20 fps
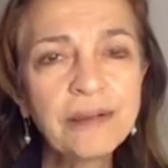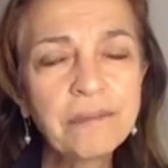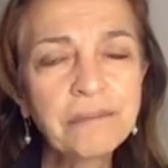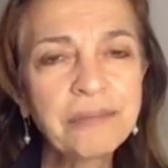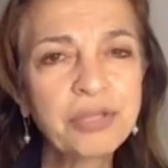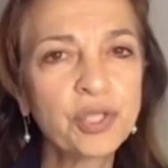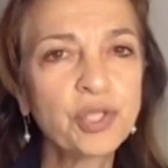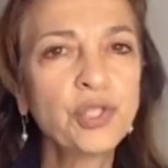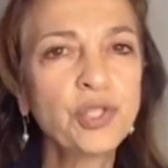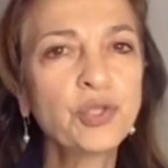
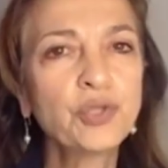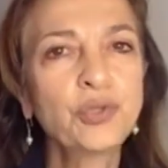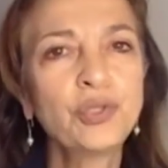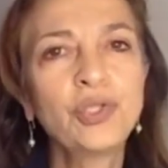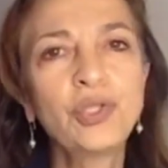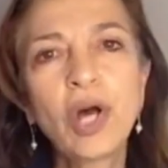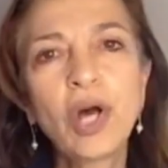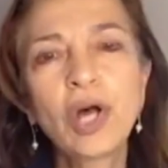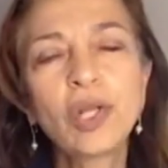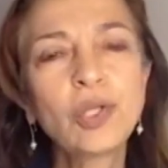but she could
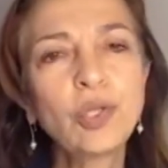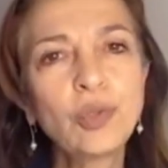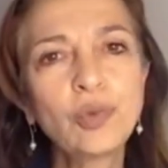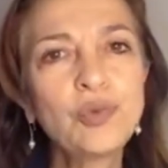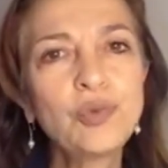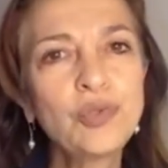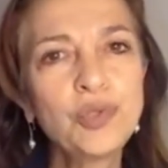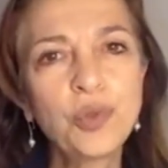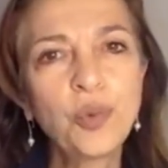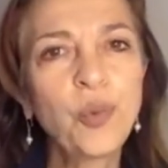not
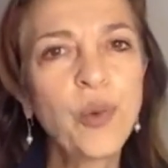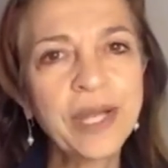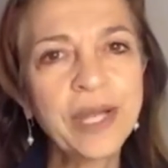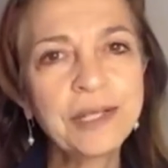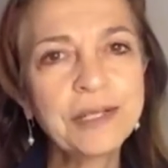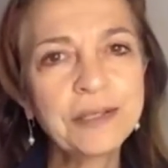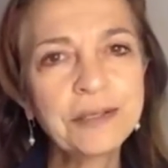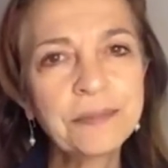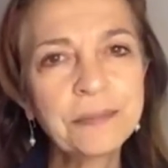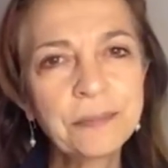lose the
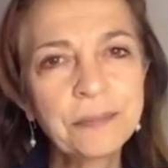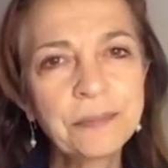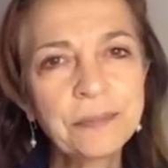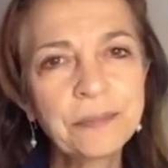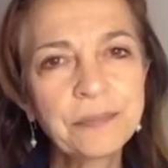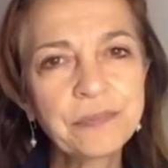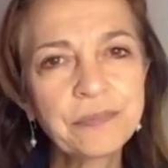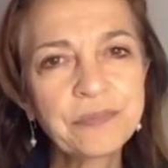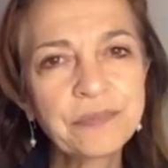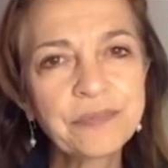weight.
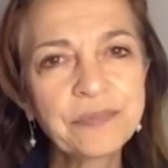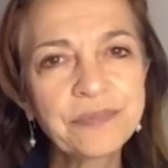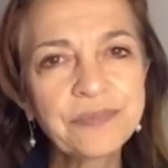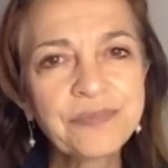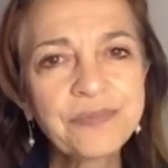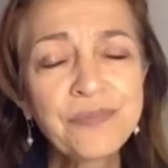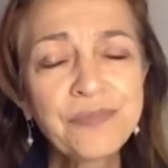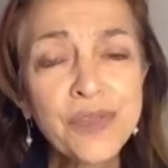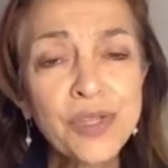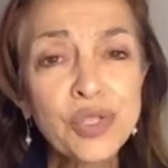
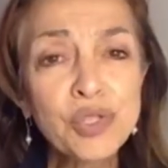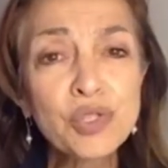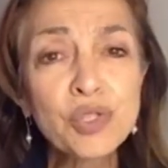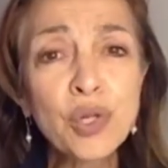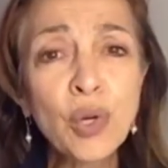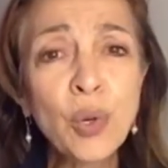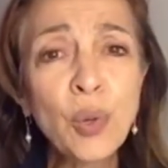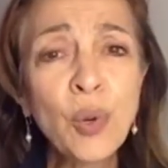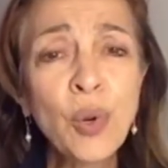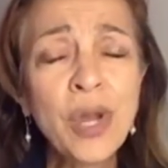
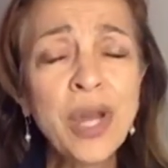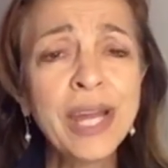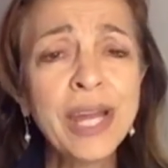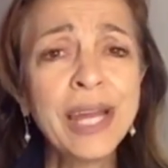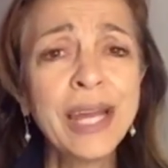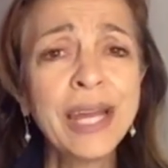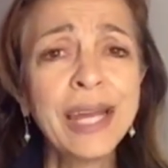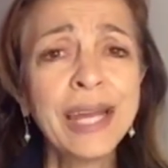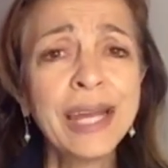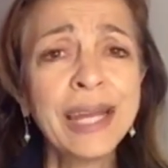So
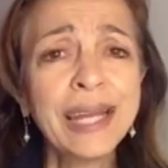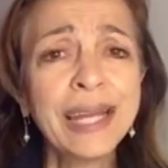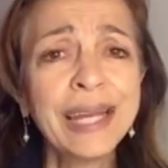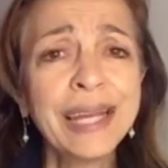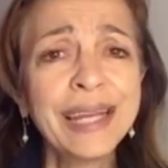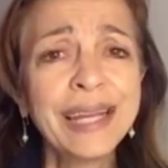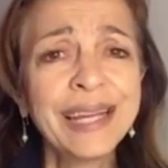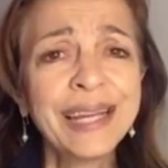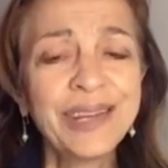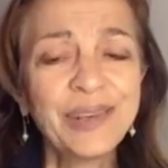
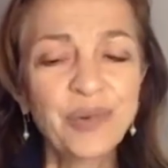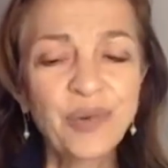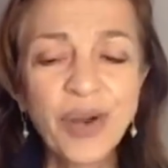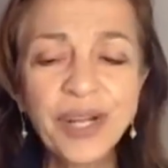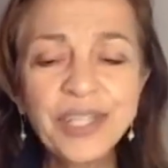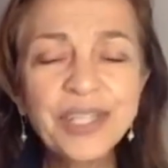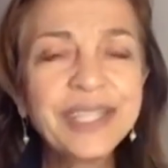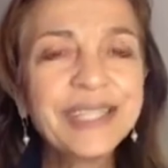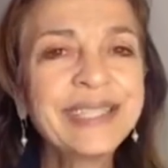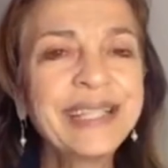
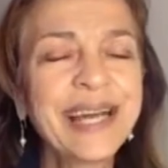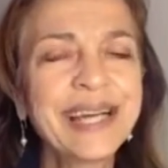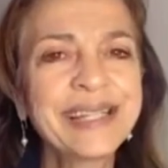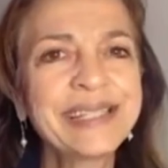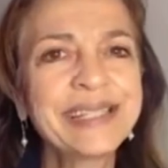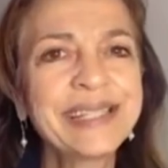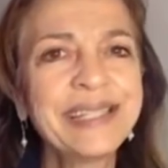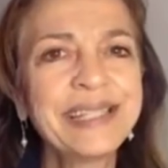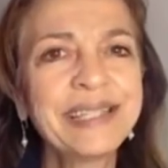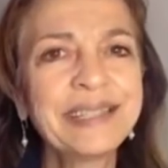
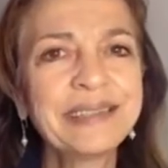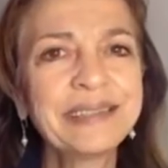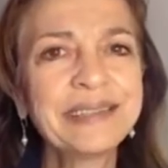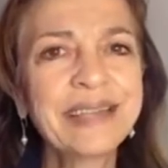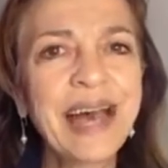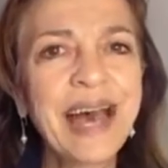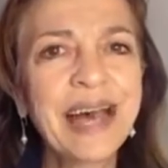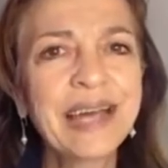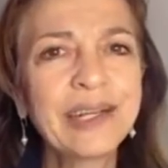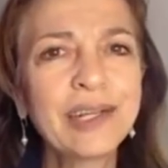recognizing
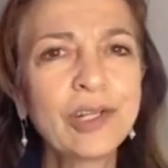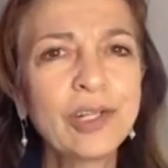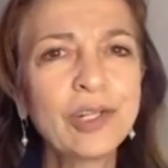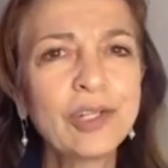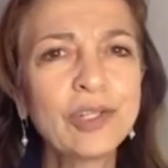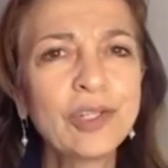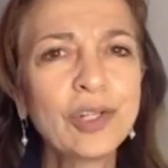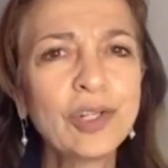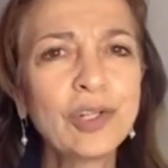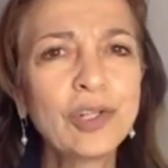that
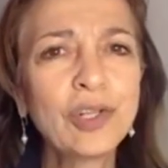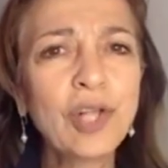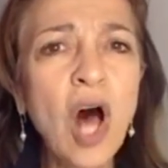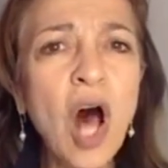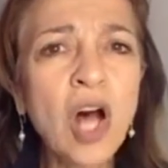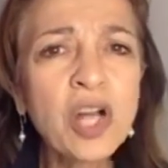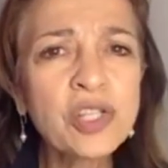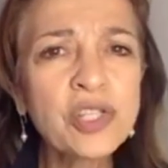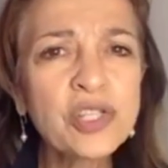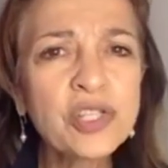
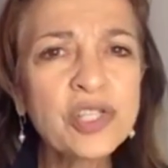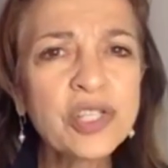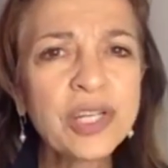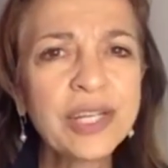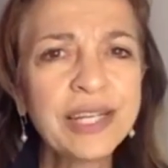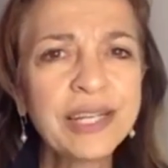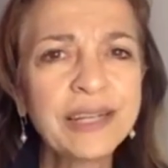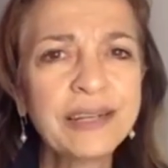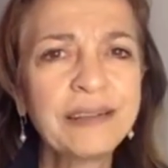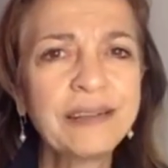loss,
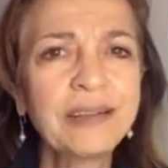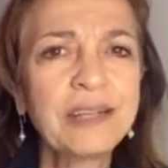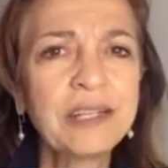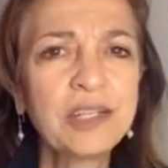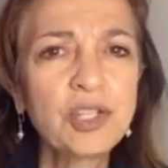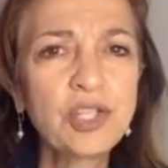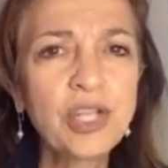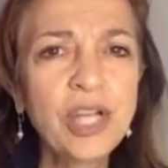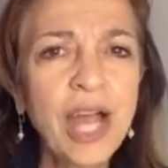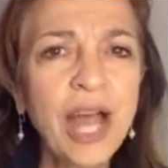
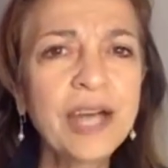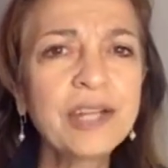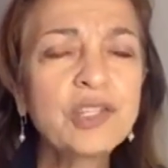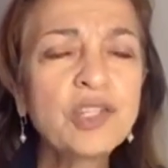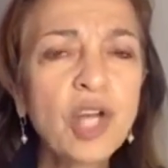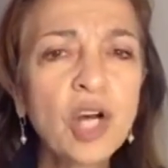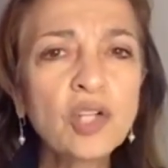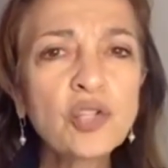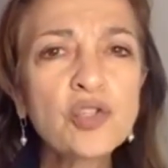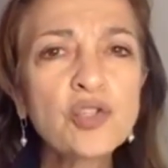she had
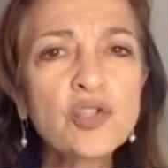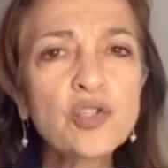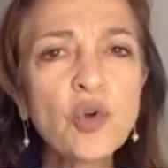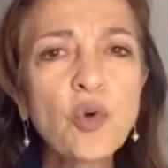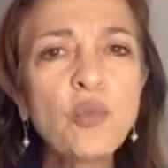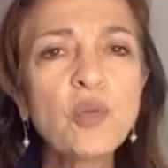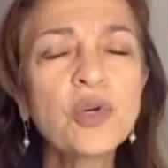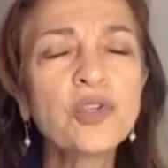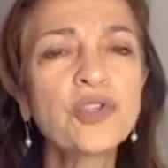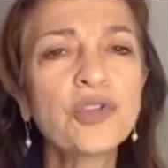done so
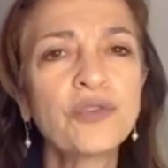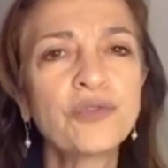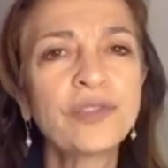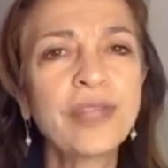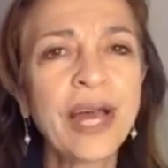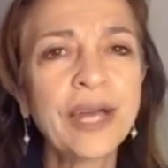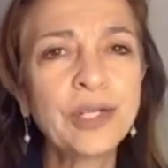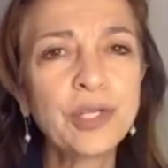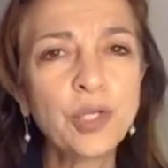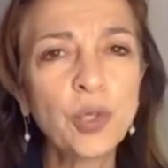much of
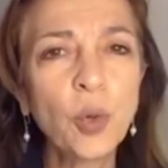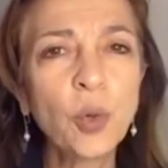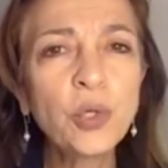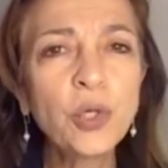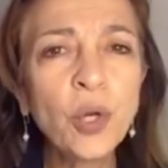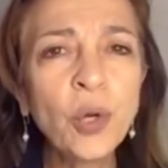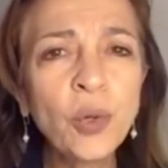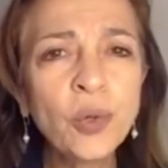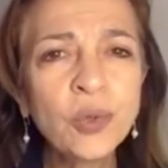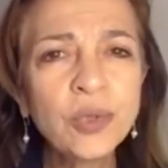that
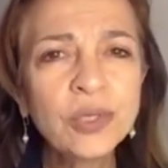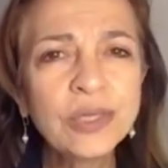yo-yo,